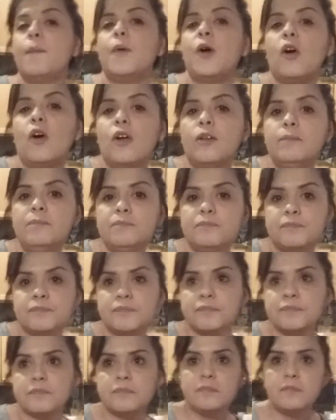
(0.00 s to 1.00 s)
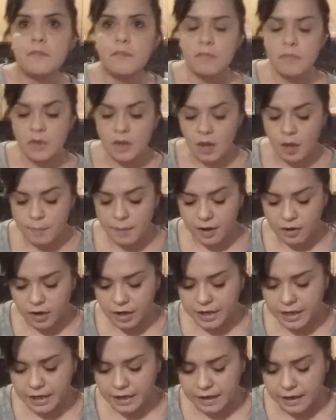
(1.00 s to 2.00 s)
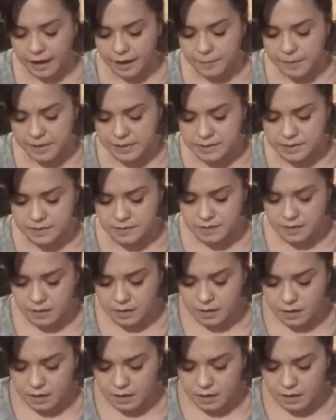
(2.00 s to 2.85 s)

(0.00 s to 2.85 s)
the ball about our eating habits,